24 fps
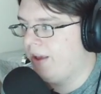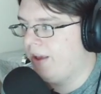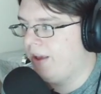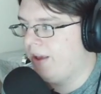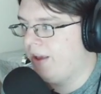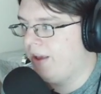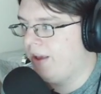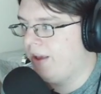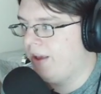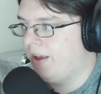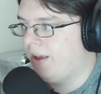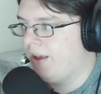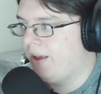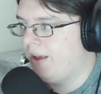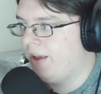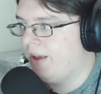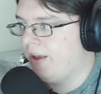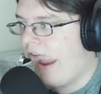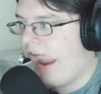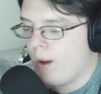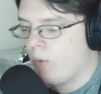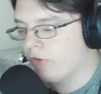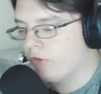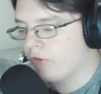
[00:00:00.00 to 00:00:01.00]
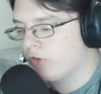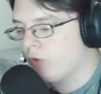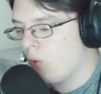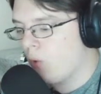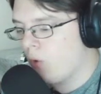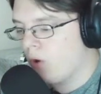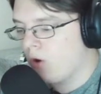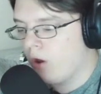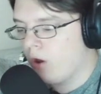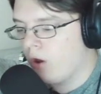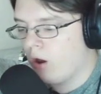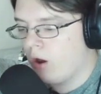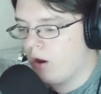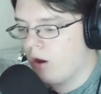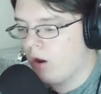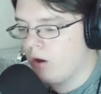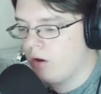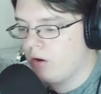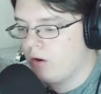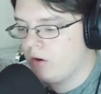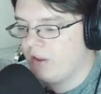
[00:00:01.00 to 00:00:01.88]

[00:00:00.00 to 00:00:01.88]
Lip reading: hey man, what's going on?